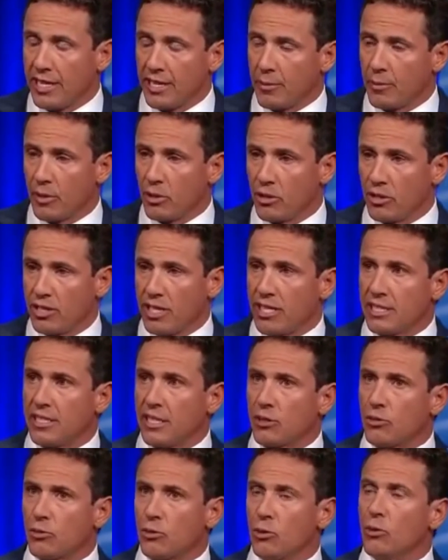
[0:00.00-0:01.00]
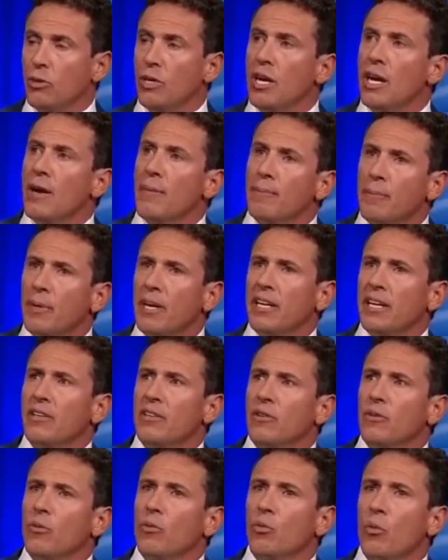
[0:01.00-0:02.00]
it, because that's not true. But
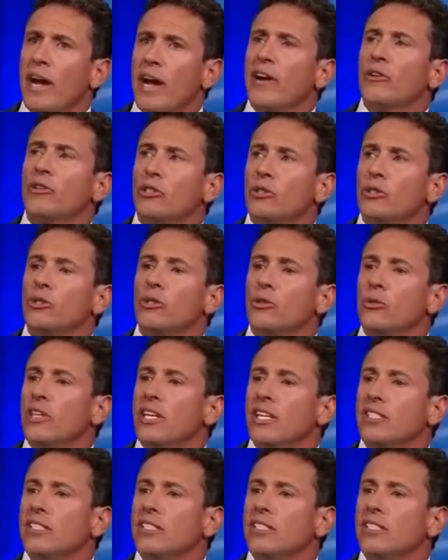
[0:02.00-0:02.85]
where do you then